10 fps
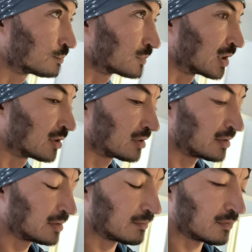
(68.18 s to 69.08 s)

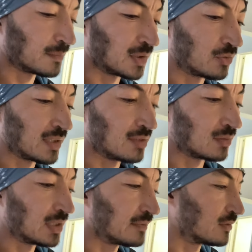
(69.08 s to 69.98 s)
learned from the
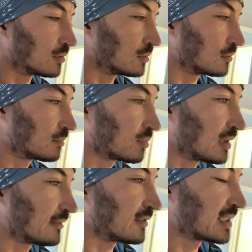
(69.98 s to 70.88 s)
ground level,
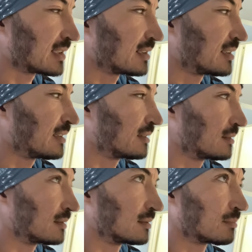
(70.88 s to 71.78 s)

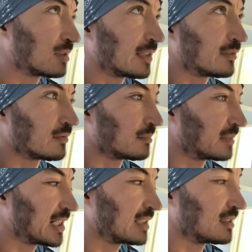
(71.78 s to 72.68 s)
prophesying, the prophet from
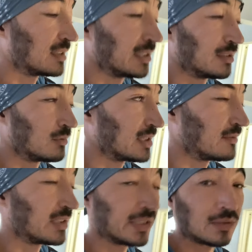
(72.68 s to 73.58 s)
Galilee,
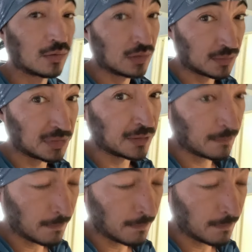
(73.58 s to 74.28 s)
whatever they called me,